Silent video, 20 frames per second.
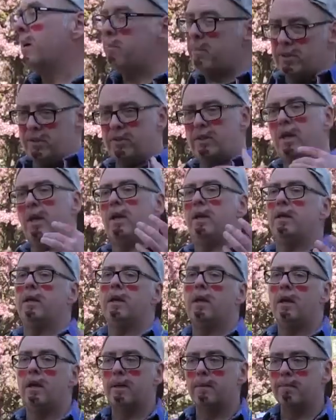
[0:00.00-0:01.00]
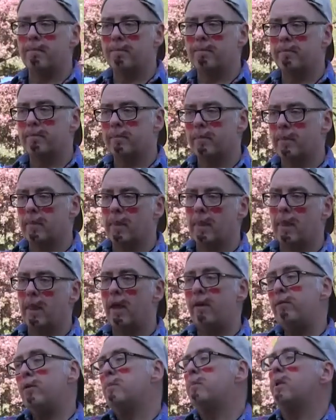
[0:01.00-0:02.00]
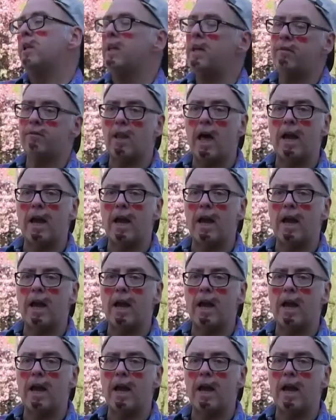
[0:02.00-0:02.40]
But you see, if you believe